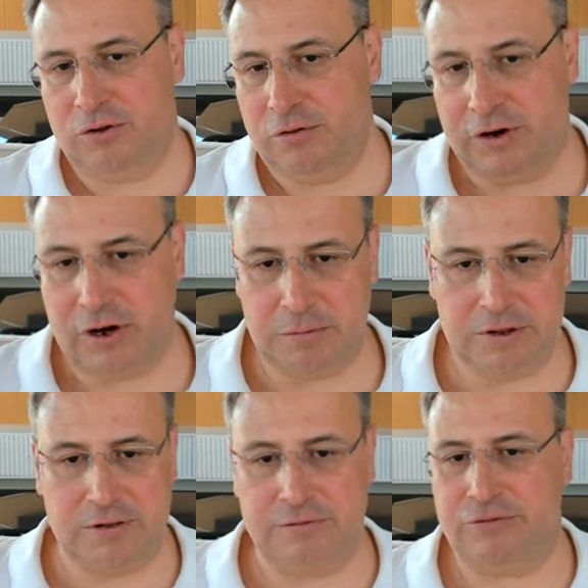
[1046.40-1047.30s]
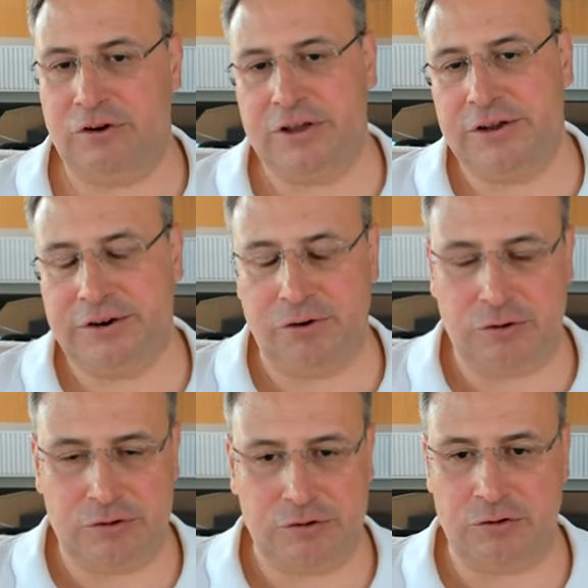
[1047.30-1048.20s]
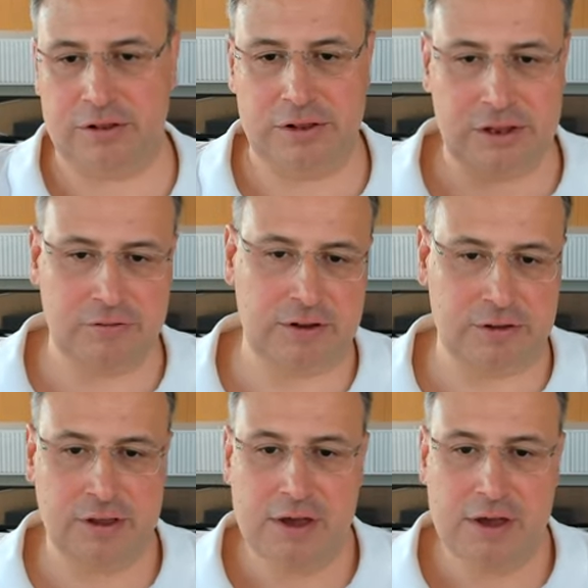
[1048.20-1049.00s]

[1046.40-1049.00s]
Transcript: come in for a year or two and leaving.